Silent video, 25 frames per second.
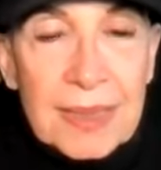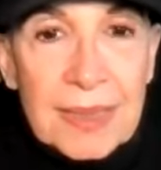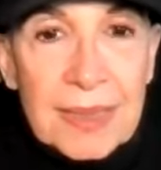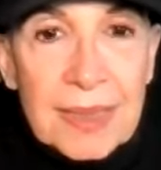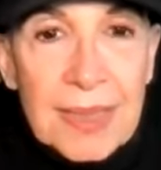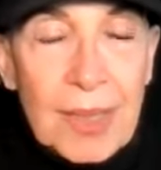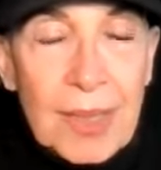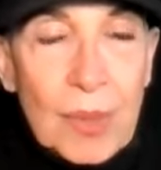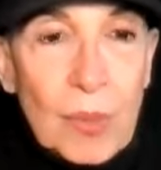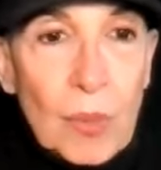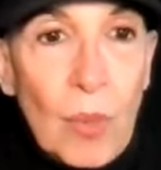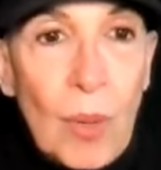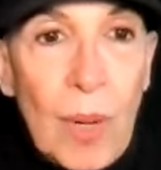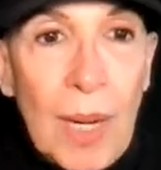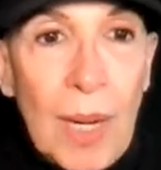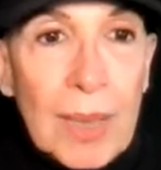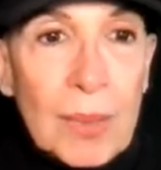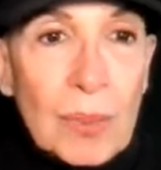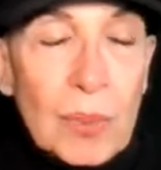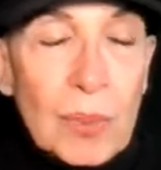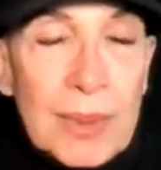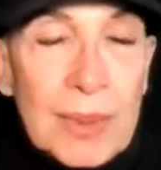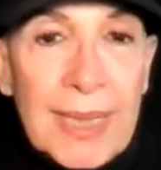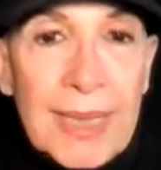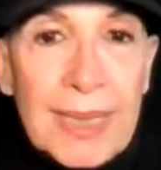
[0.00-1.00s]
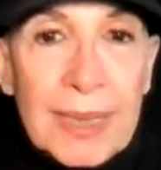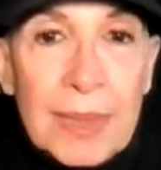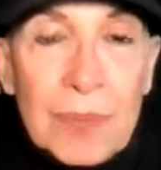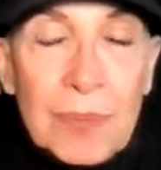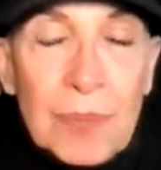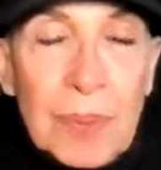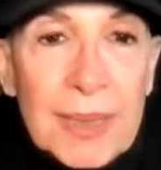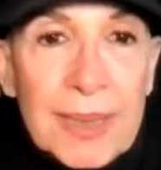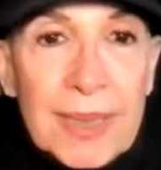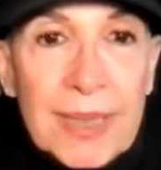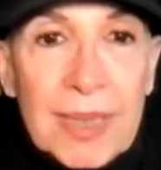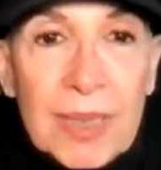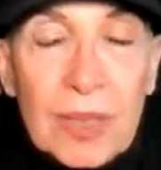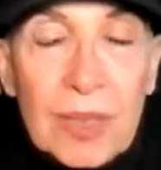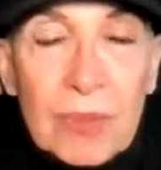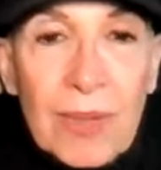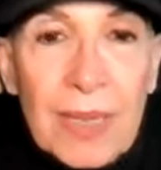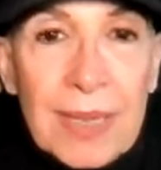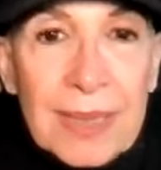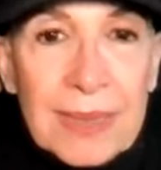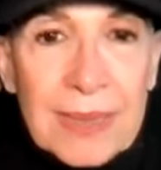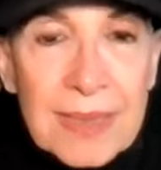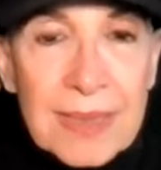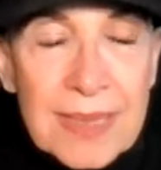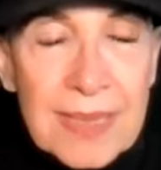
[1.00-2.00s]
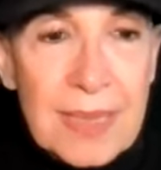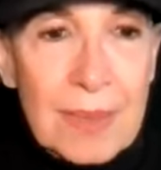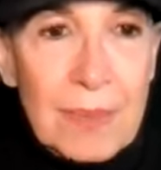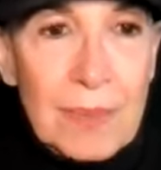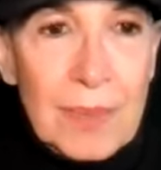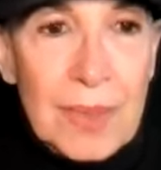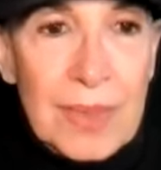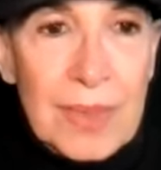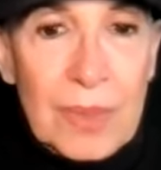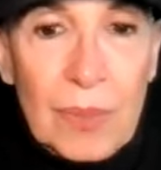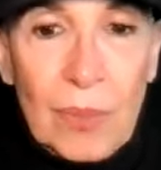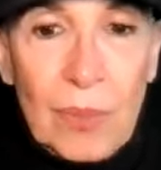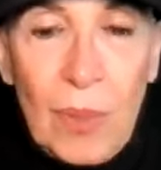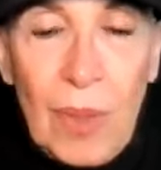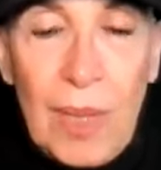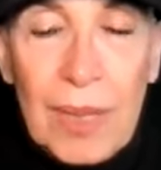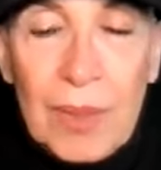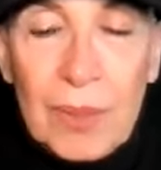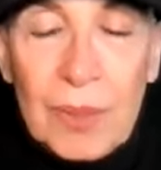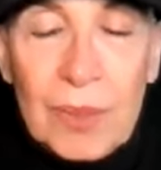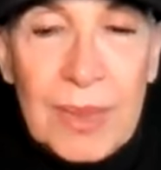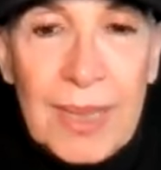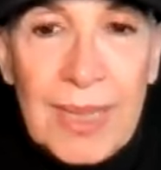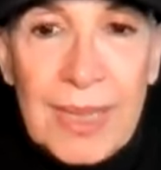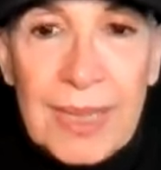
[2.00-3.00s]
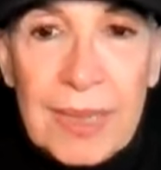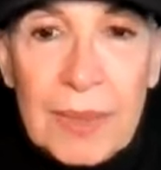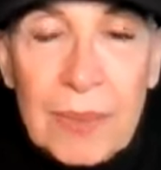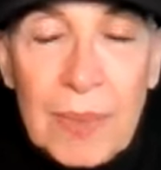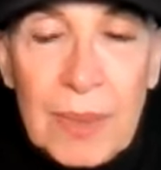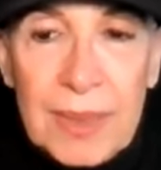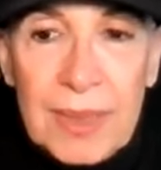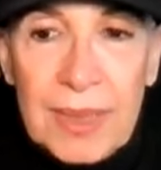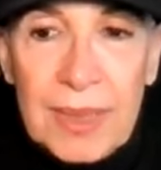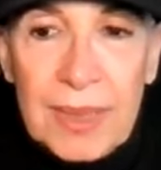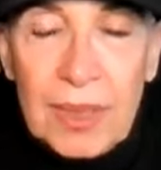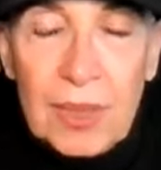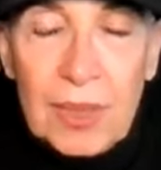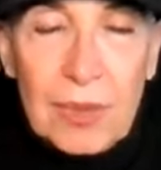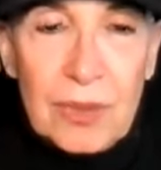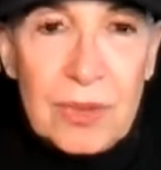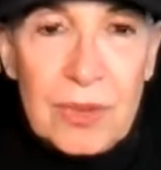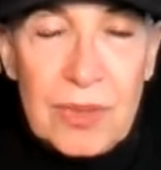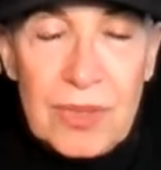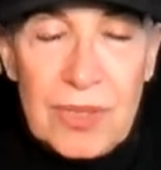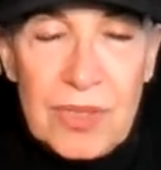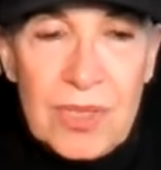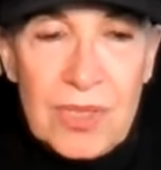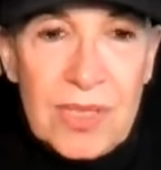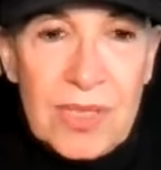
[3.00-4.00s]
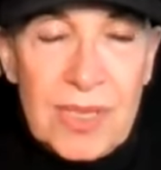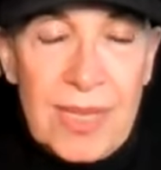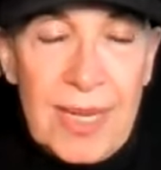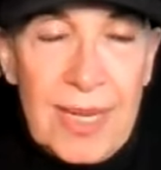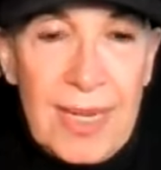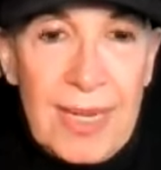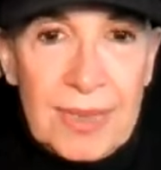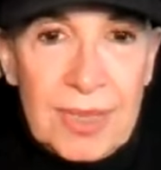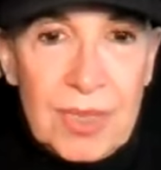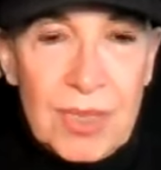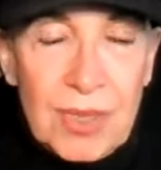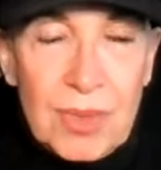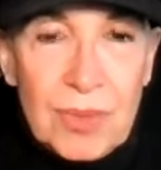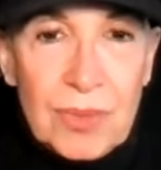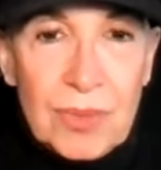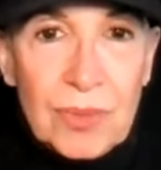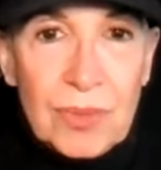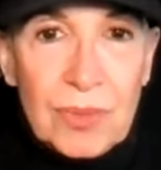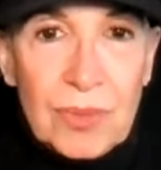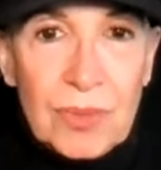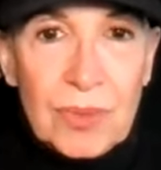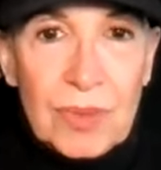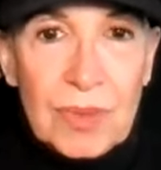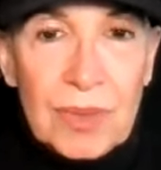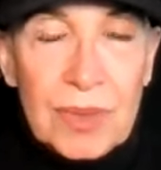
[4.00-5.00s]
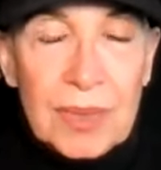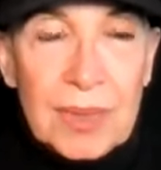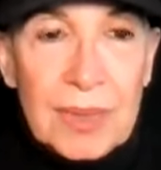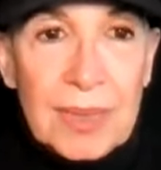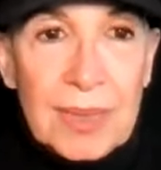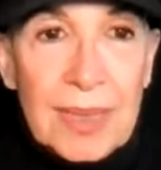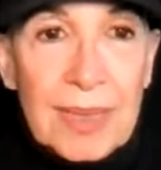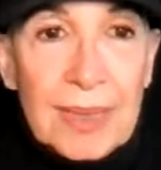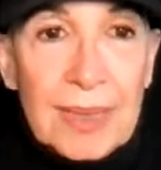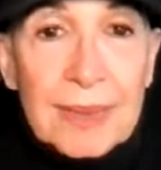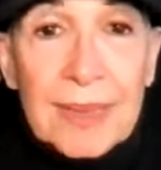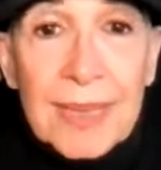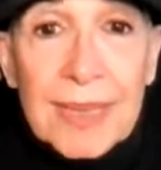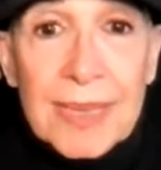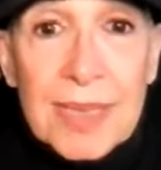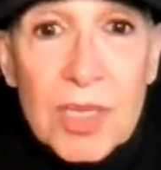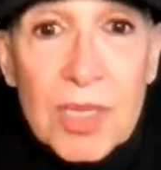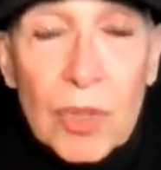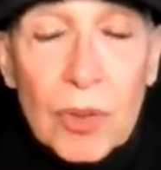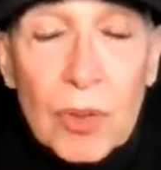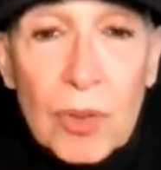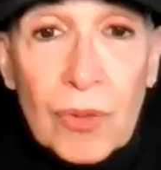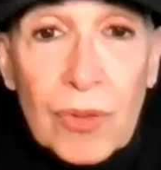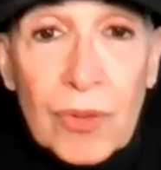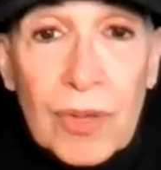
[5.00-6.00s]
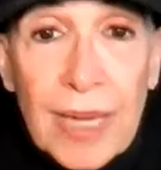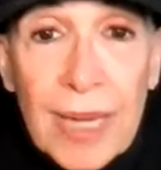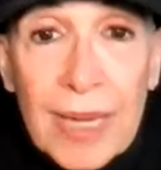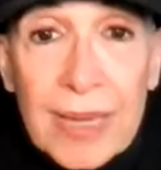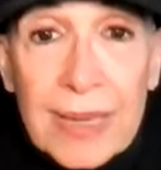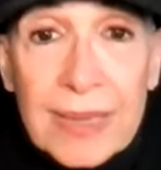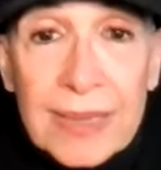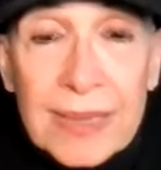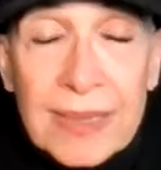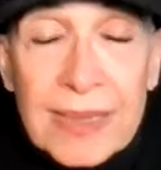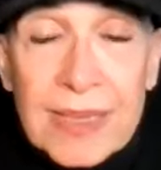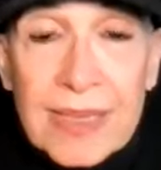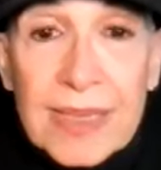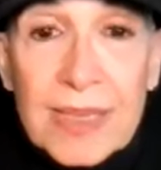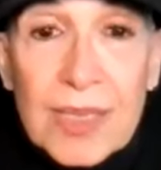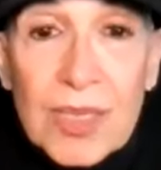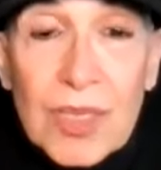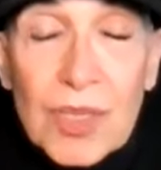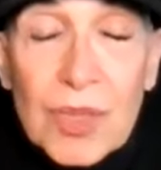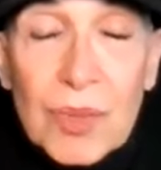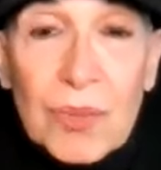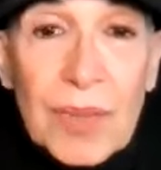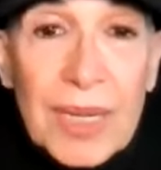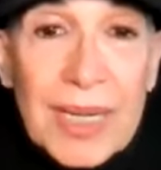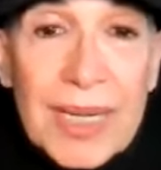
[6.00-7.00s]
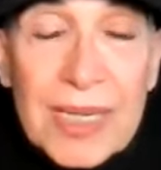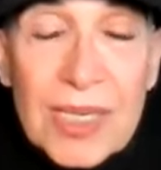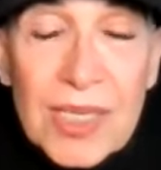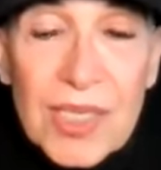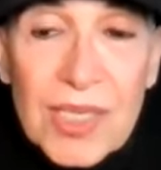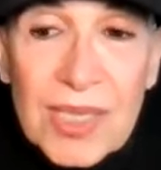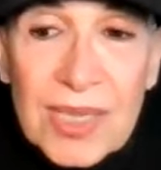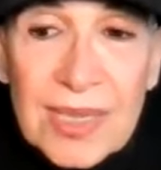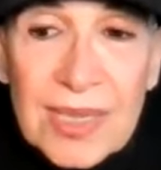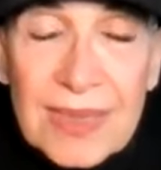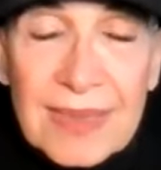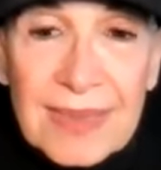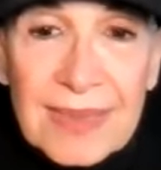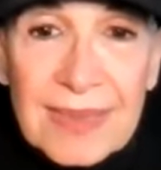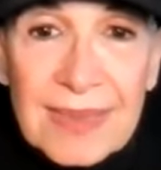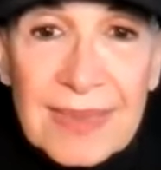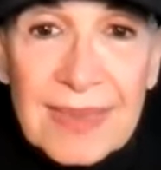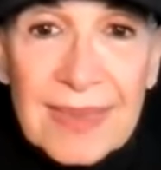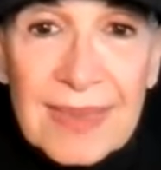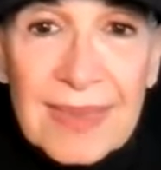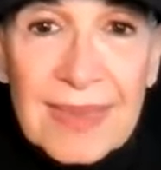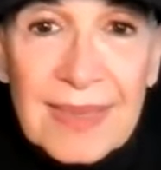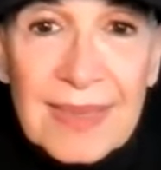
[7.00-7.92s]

like why would anybody threaten somebody why would anybody curse at you unless you're creating a situation